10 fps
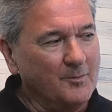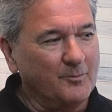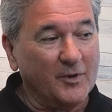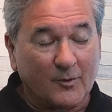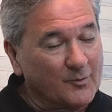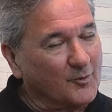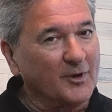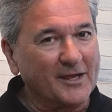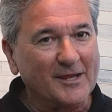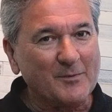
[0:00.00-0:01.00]
but it would
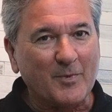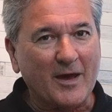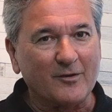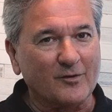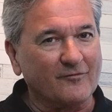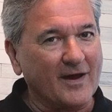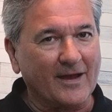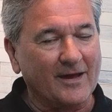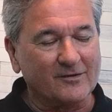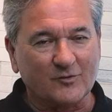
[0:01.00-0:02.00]
really get better if I
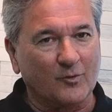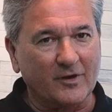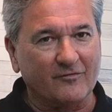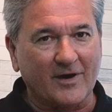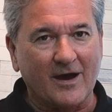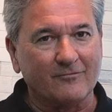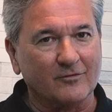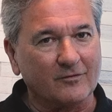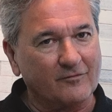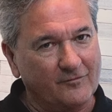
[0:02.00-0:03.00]
got a 25
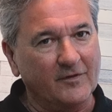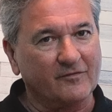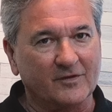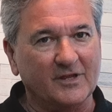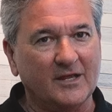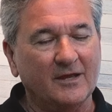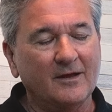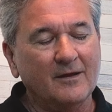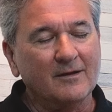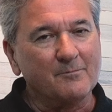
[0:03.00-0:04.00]
or a 50
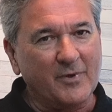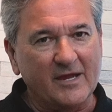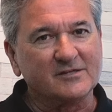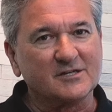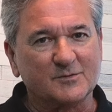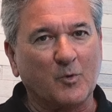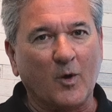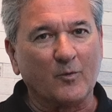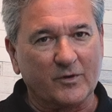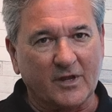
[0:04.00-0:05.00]
basis
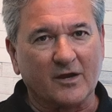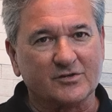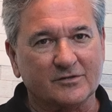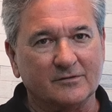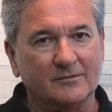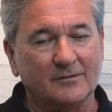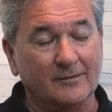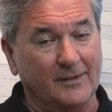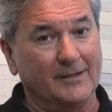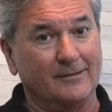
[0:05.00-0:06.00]
point reduction
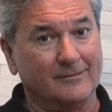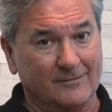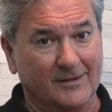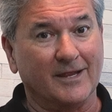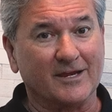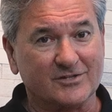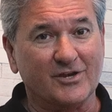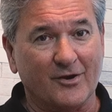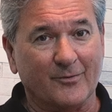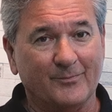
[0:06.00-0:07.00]
in the next
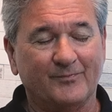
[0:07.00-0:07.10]
year.